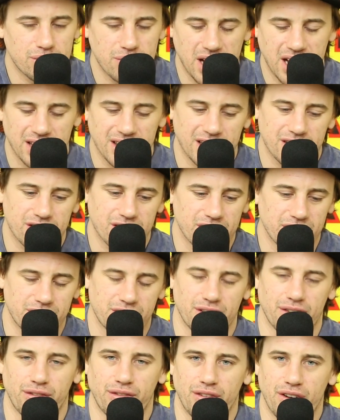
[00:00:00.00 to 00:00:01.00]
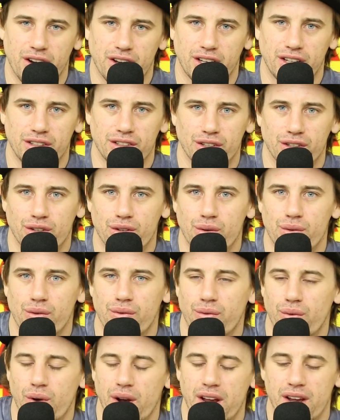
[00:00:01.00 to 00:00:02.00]
Man, that's such a fucking
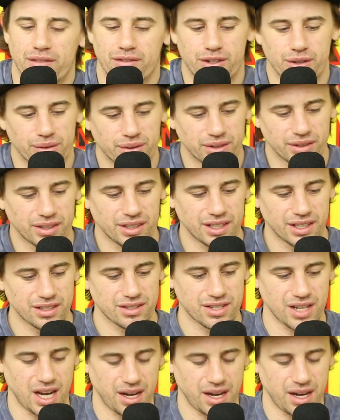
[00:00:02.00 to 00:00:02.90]
goof way of doing things.